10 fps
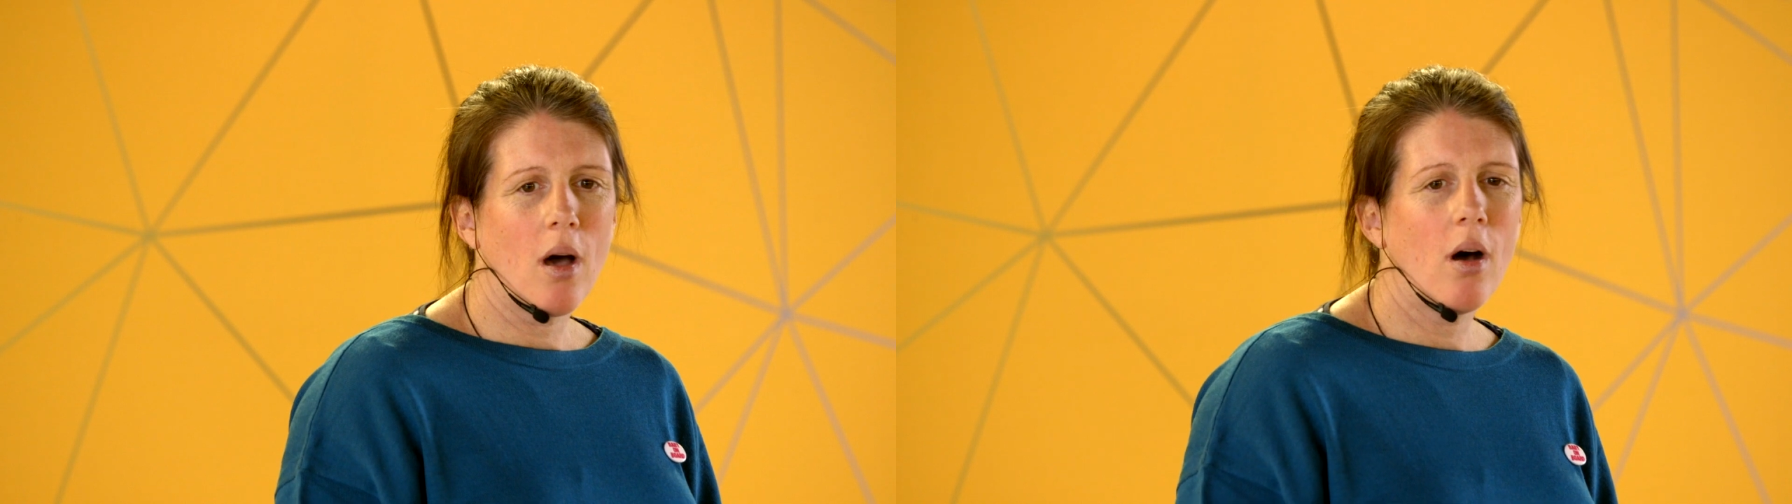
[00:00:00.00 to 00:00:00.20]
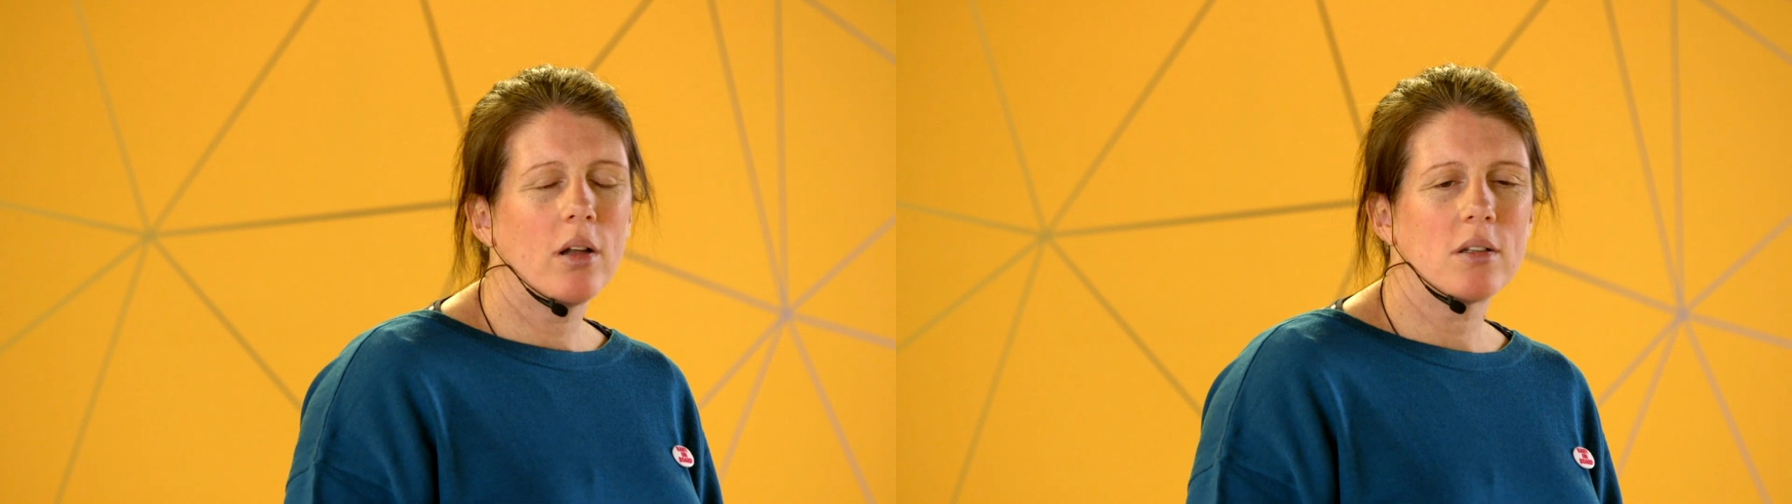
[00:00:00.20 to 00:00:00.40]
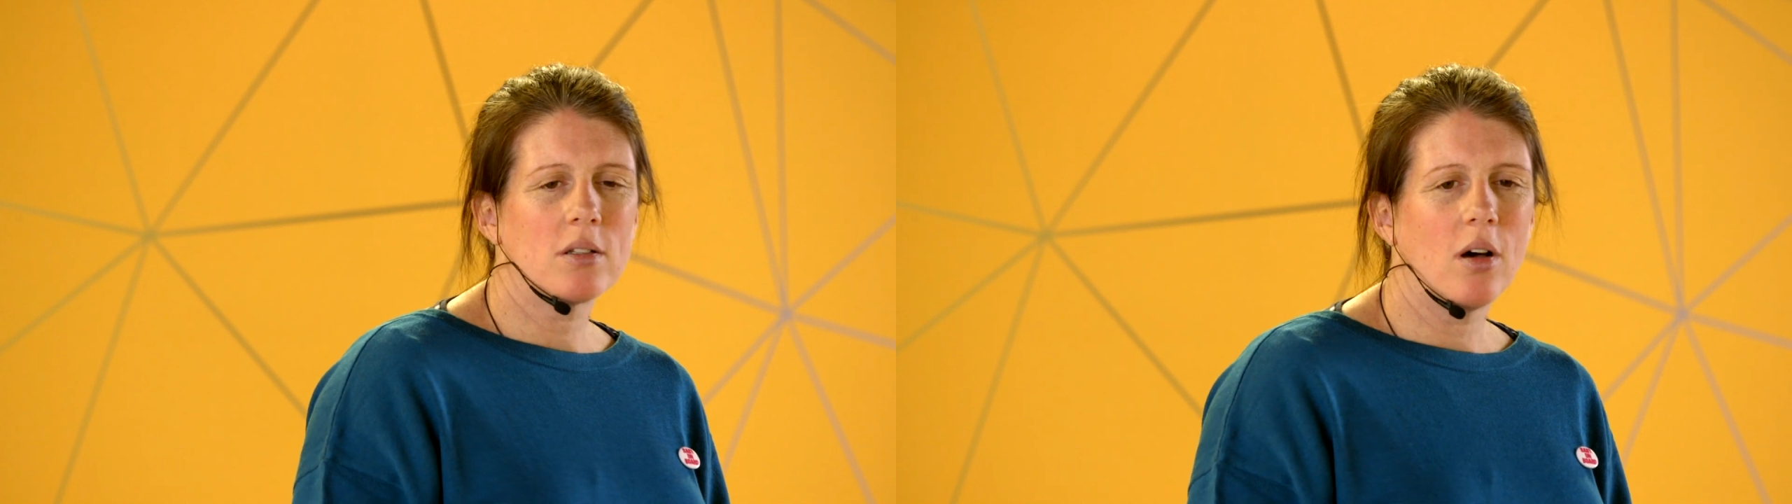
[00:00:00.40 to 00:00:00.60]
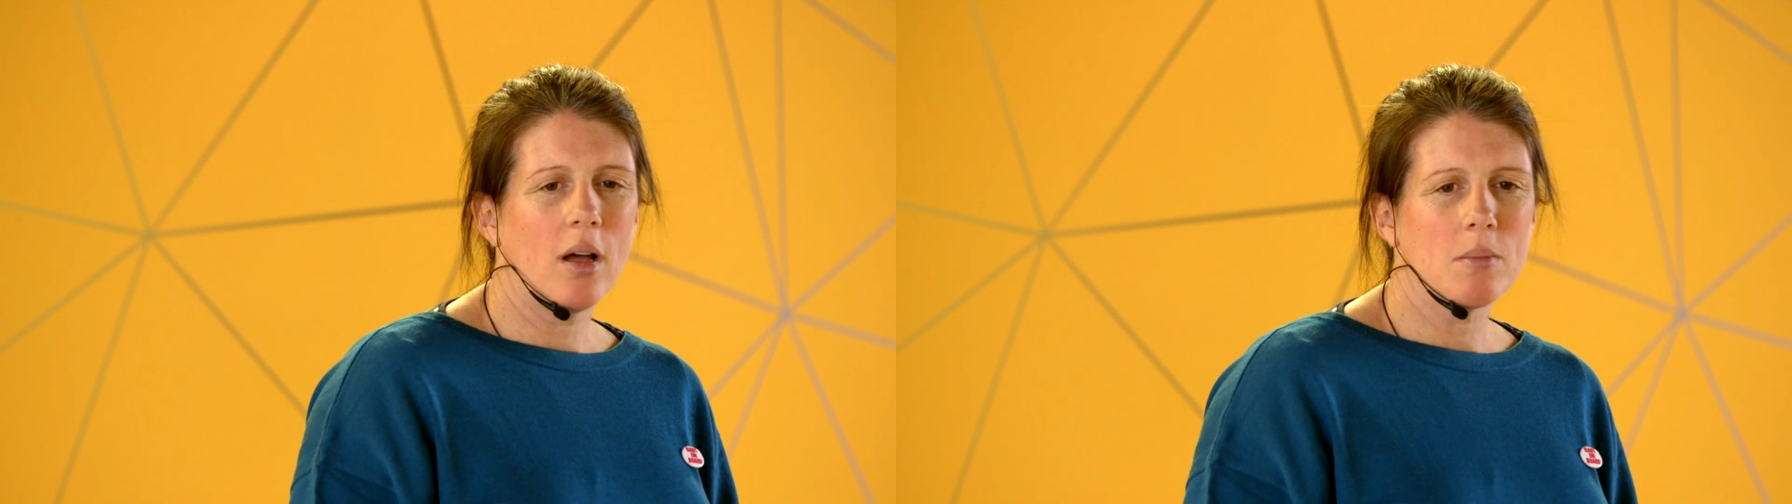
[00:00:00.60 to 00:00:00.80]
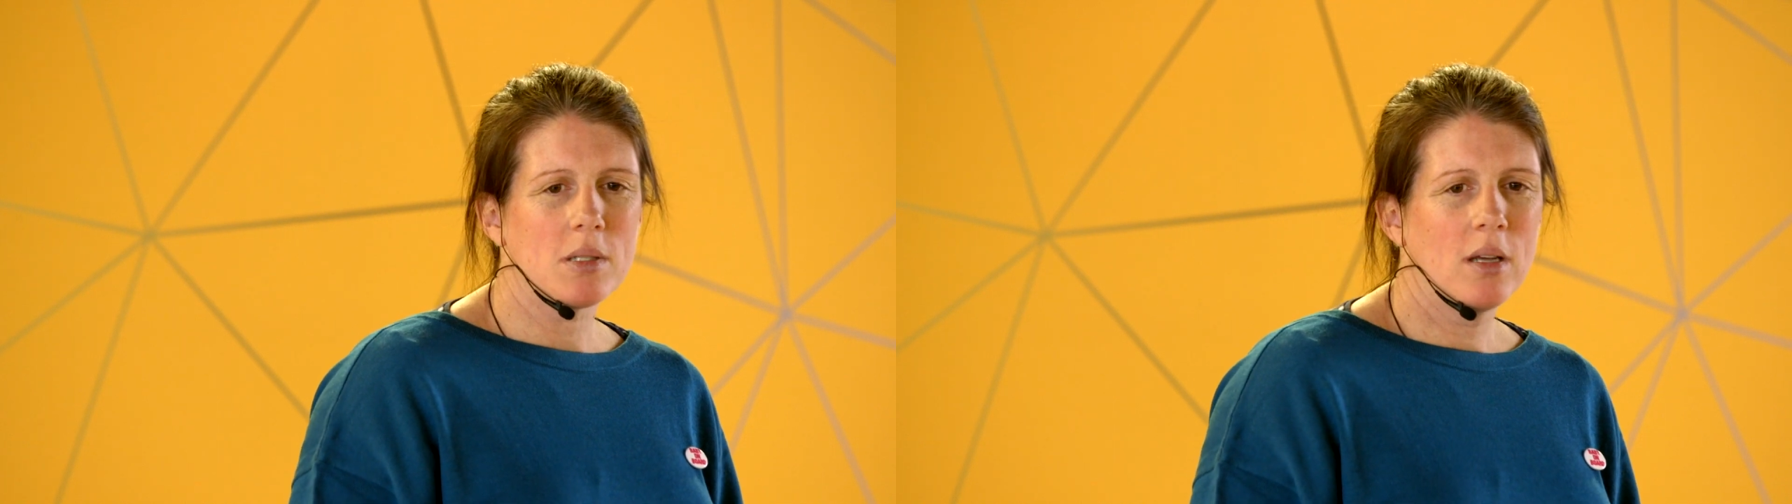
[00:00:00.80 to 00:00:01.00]
hard at
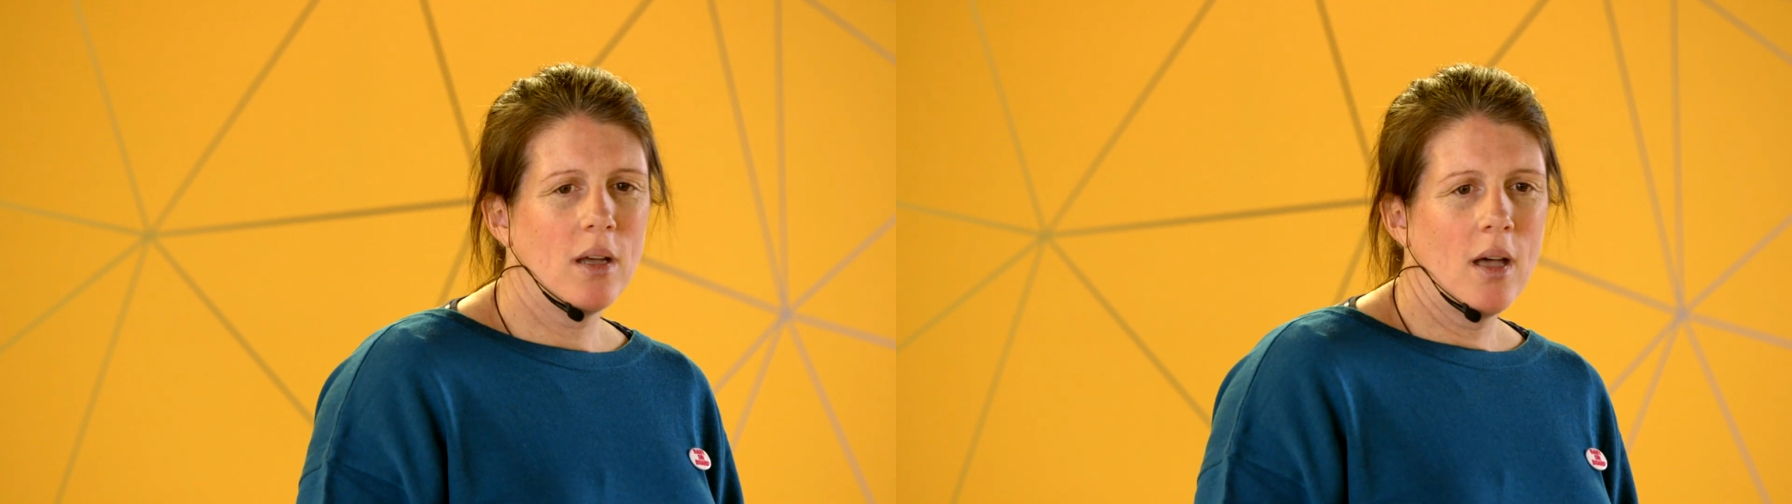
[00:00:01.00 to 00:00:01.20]
times,